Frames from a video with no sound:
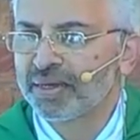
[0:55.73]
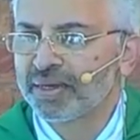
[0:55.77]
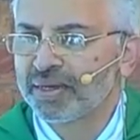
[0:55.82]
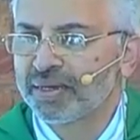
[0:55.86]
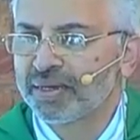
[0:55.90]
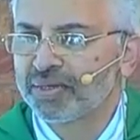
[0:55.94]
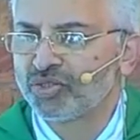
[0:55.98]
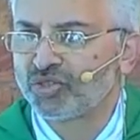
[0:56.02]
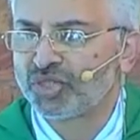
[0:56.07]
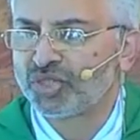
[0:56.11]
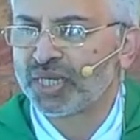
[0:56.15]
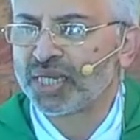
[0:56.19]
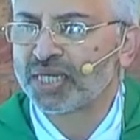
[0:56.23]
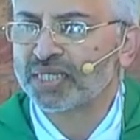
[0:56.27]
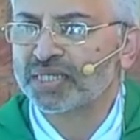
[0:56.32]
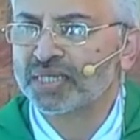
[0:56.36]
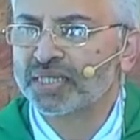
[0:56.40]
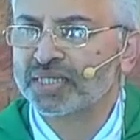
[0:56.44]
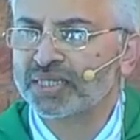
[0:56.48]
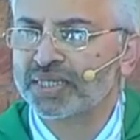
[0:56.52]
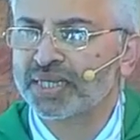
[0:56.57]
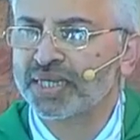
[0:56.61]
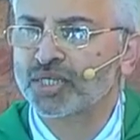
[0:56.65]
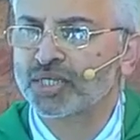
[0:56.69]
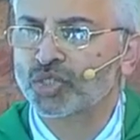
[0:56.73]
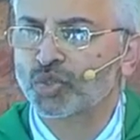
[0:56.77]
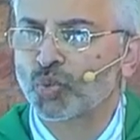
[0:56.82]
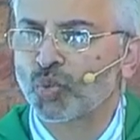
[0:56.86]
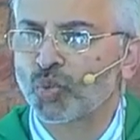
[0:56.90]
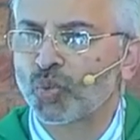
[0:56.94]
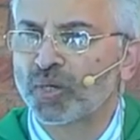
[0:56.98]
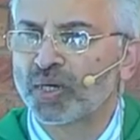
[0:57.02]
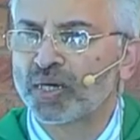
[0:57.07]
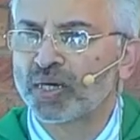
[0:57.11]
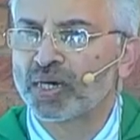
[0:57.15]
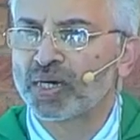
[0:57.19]
Jesus is
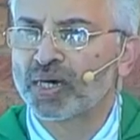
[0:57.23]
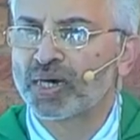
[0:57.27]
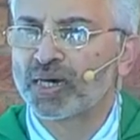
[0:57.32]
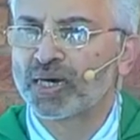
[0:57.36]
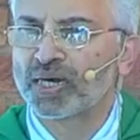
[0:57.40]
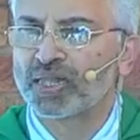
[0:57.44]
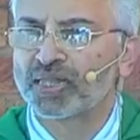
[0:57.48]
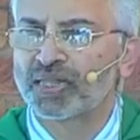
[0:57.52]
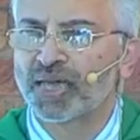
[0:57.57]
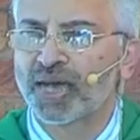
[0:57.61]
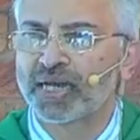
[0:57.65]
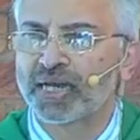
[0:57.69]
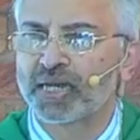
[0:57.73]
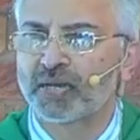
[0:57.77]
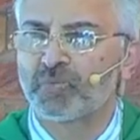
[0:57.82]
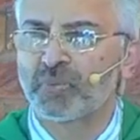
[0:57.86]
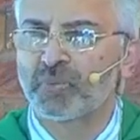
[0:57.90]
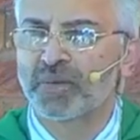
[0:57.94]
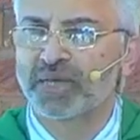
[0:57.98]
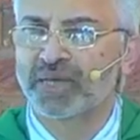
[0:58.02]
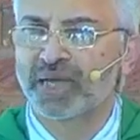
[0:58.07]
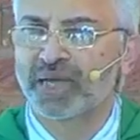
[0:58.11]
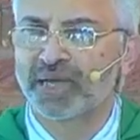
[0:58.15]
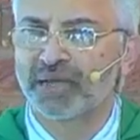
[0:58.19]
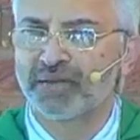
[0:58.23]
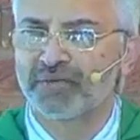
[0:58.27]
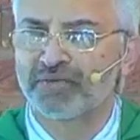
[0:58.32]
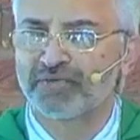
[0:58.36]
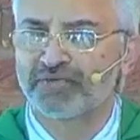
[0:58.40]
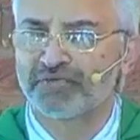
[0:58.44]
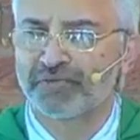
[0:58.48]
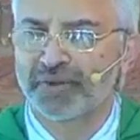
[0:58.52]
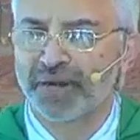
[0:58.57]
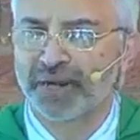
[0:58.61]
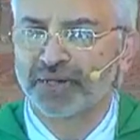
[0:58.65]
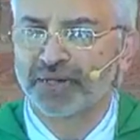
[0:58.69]
word that became
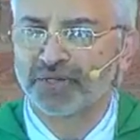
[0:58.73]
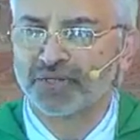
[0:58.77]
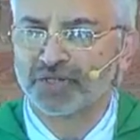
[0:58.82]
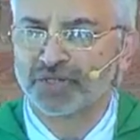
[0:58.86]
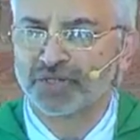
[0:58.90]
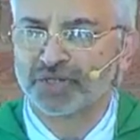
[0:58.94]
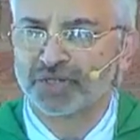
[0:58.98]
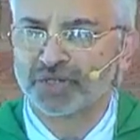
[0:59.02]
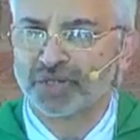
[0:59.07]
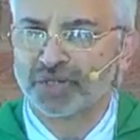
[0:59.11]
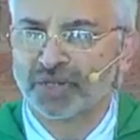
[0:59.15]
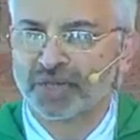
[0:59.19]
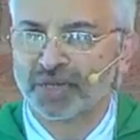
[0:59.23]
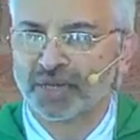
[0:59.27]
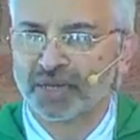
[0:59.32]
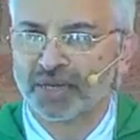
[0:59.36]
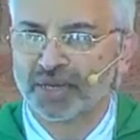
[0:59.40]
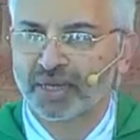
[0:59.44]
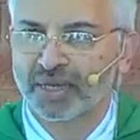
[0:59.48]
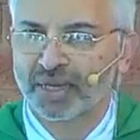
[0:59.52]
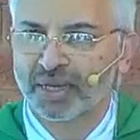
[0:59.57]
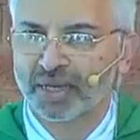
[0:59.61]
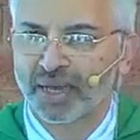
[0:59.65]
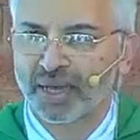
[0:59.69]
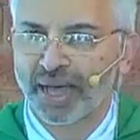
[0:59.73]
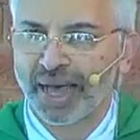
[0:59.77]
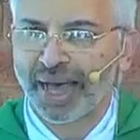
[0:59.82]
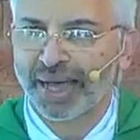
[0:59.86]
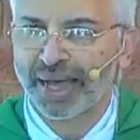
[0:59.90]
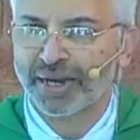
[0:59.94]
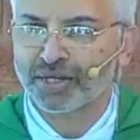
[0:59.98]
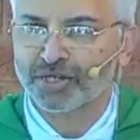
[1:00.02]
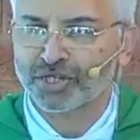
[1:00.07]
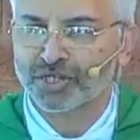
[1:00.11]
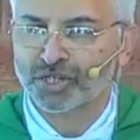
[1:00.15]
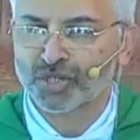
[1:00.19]
flesh,
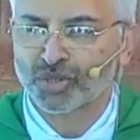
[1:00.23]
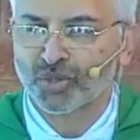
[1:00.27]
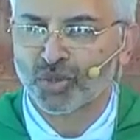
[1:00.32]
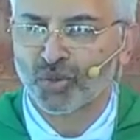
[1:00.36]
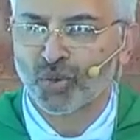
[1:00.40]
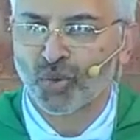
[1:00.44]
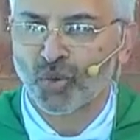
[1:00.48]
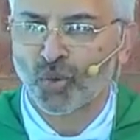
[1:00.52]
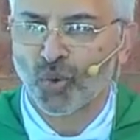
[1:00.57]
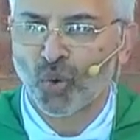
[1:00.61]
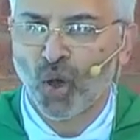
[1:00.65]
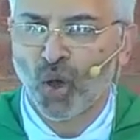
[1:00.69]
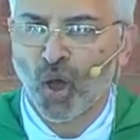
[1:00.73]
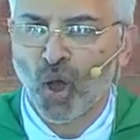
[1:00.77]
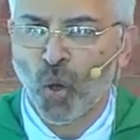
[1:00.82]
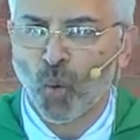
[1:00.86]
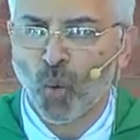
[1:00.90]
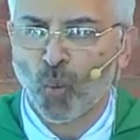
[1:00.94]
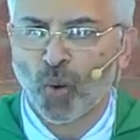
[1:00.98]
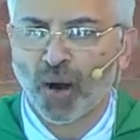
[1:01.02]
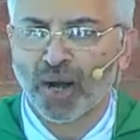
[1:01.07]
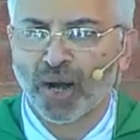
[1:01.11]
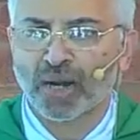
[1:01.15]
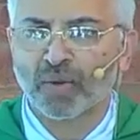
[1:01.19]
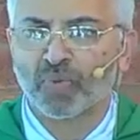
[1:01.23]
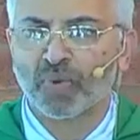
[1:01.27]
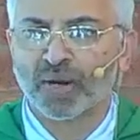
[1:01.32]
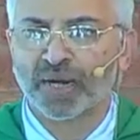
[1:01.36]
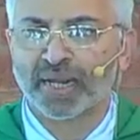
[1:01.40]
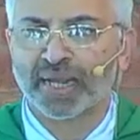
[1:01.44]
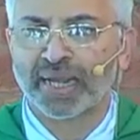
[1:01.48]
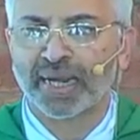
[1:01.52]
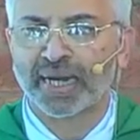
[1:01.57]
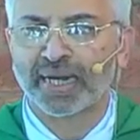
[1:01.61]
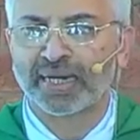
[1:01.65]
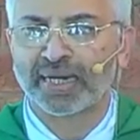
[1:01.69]
and so whatever
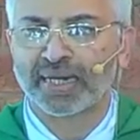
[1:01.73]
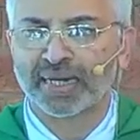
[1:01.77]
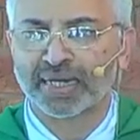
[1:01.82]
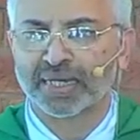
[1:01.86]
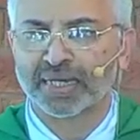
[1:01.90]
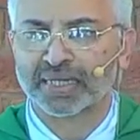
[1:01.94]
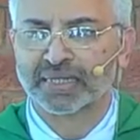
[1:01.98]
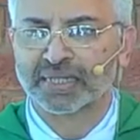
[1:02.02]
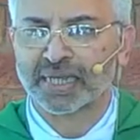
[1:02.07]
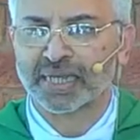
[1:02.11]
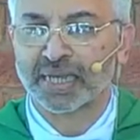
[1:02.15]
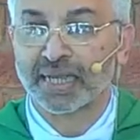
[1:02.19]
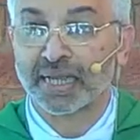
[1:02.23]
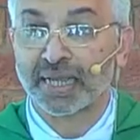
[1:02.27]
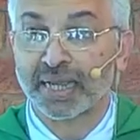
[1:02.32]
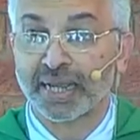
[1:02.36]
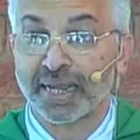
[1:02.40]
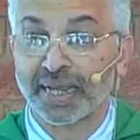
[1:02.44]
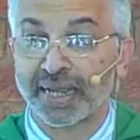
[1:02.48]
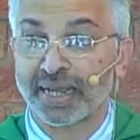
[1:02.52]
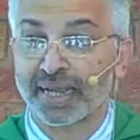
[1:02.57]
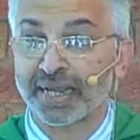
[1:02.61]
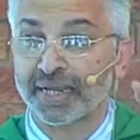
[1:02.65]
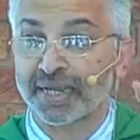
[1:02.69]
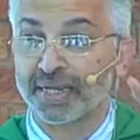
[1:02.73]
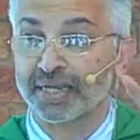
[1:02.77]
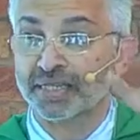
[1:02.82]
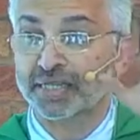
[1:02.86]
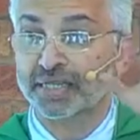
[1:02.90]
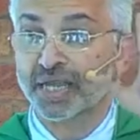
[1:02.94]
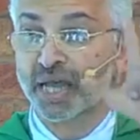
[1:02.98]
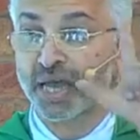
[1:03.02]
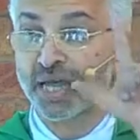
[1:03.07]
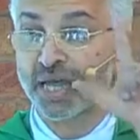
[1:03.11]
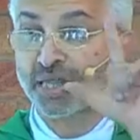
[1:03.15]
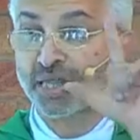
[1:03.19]
he does is the